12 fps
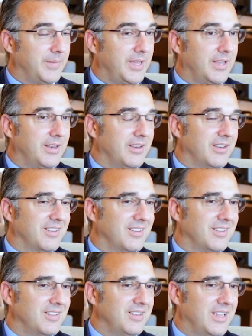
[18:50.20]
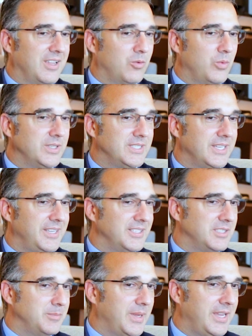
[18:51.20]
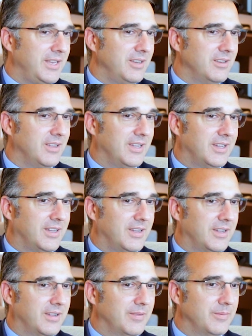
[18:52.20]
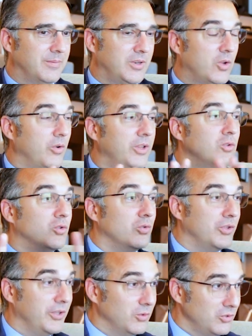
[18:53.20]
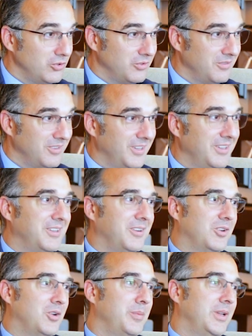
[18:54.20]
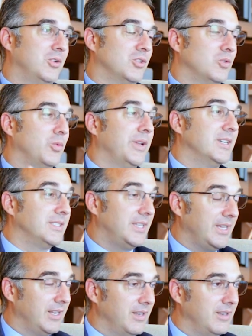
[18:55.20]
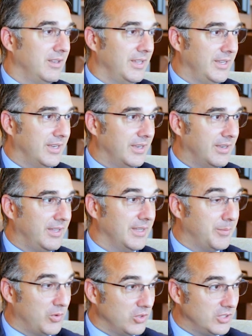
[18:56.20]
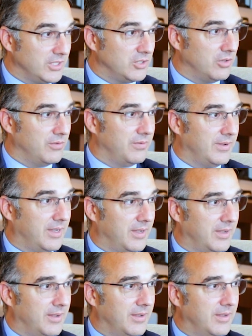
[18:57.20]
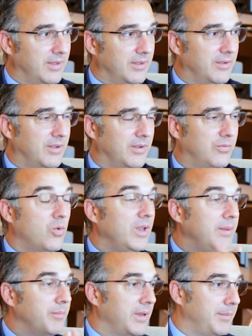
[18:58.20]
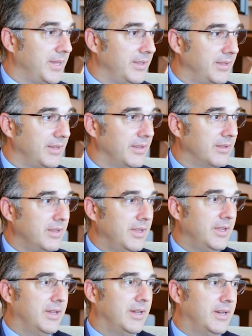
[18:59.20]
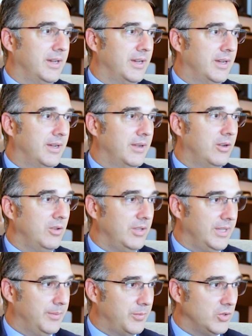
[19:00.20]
and like we say in Spain, no news, good news. No, because we are still in the process of fully implementing all the